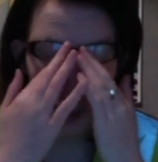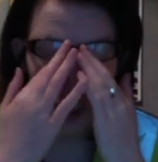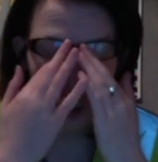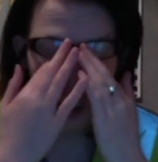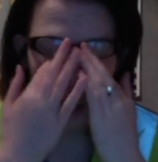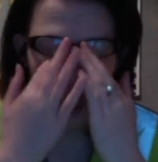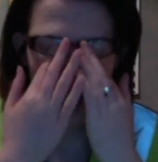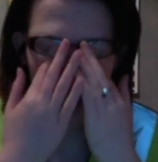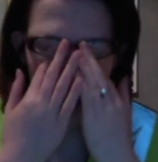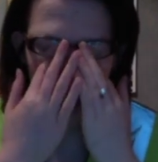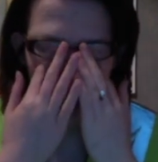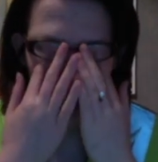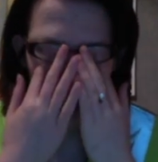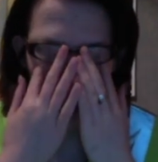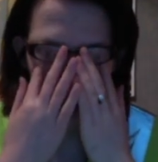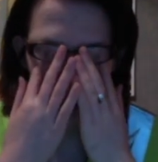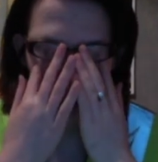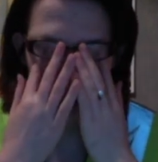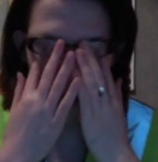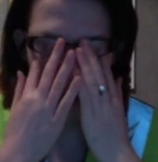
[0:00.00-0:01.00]
in,
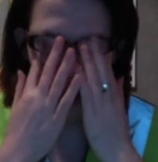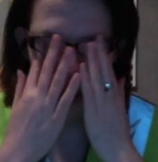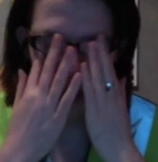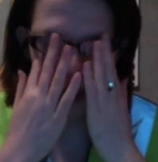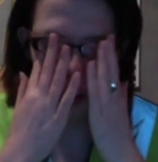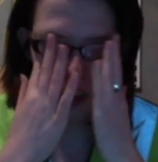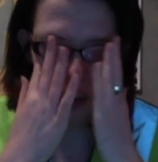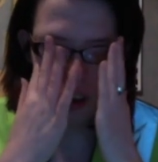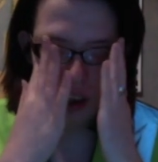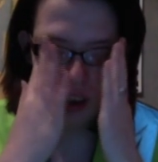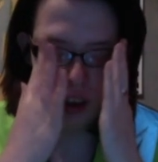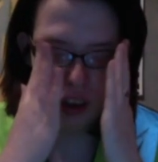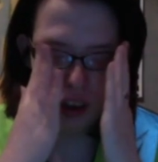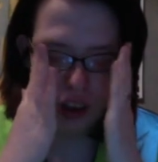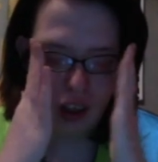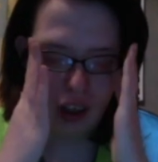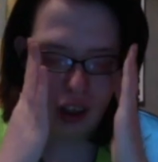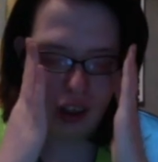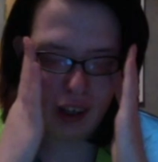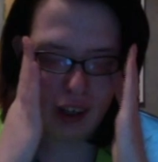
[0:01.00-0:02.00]
in a
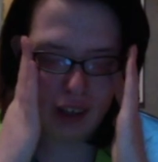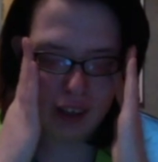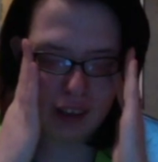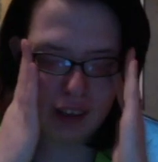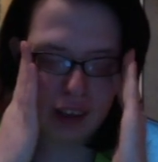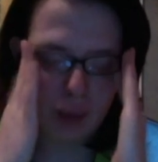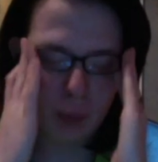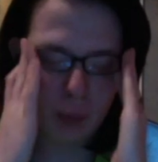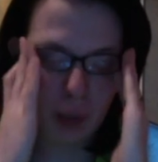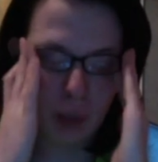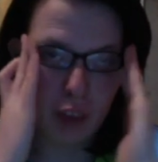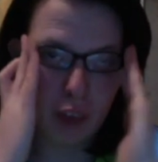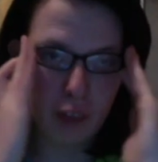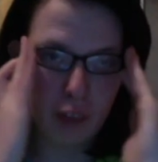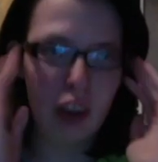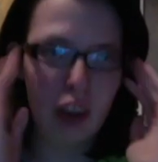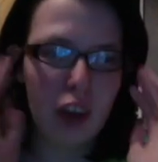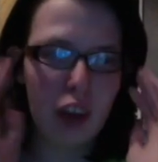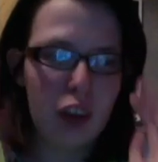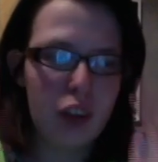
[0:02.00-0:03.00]
Smile For You
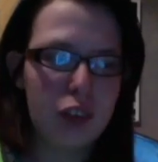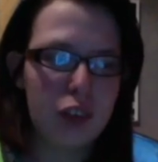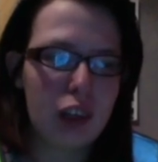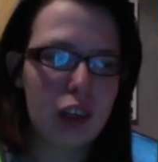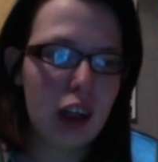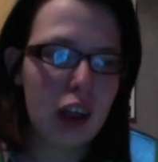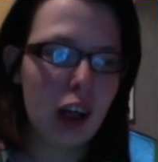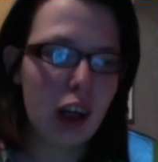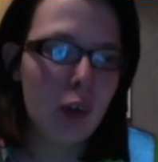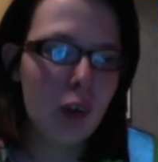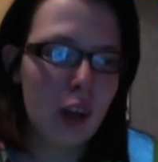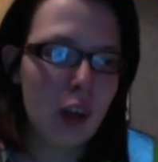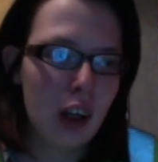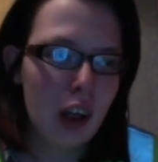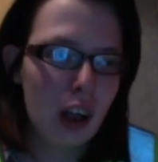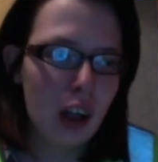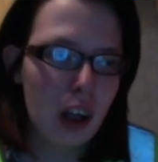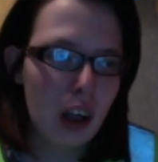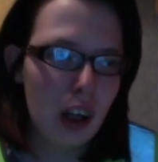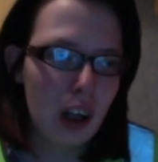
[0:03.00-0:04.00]
video
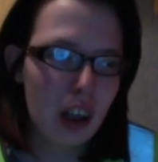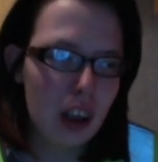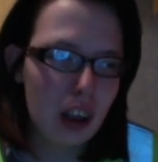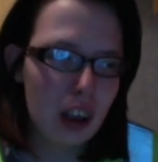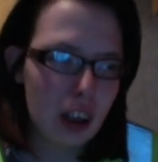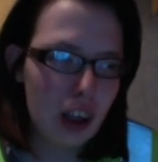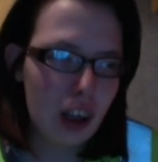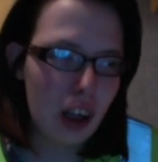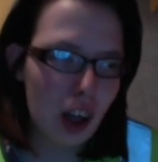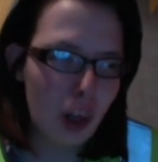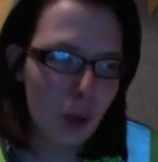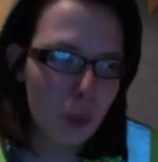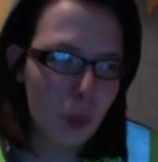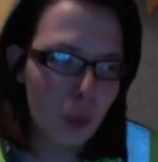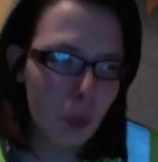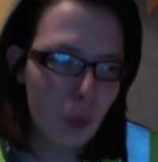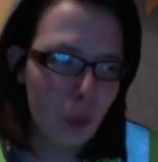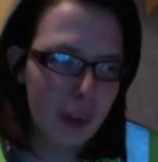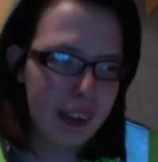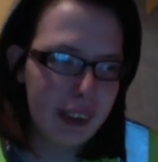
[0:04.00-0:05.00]
a couple weeks
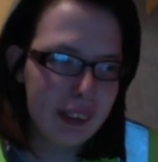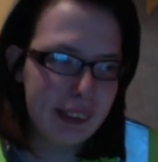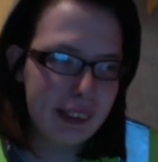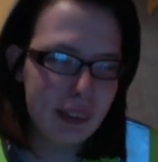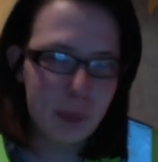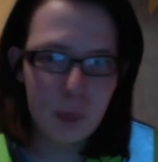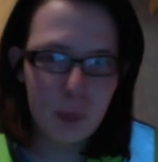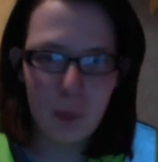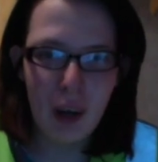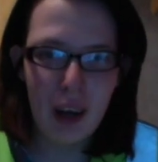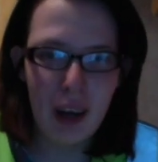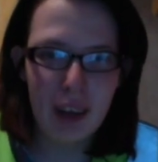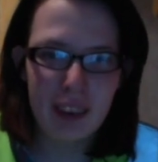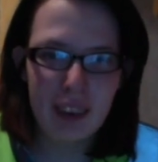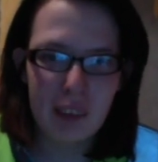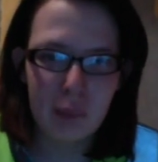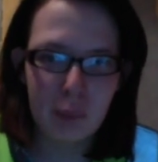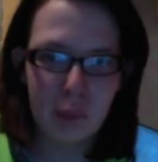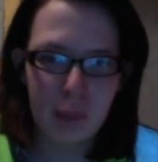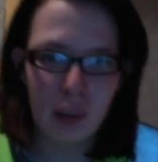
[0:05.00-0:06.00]
back, but
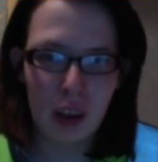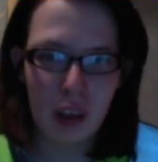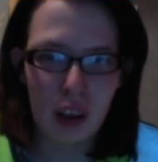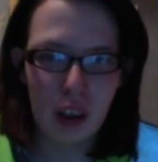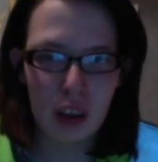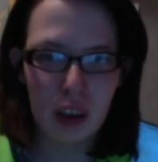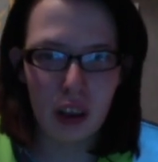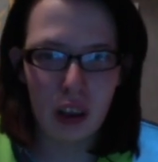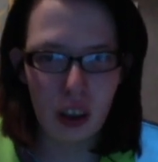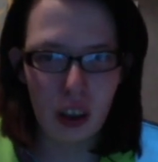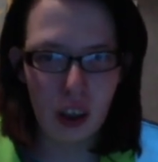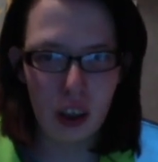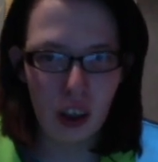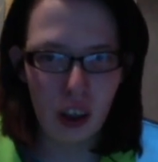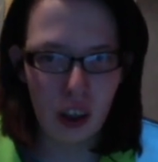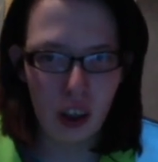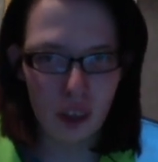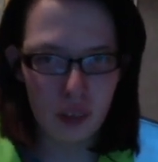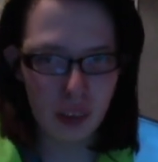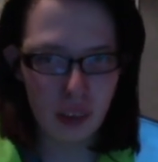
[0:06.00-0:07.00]
I've
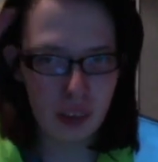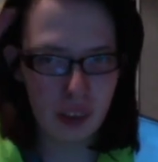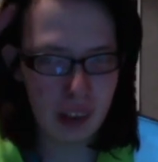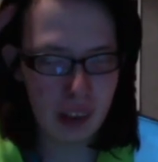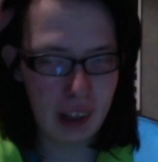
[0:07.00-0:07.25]
only had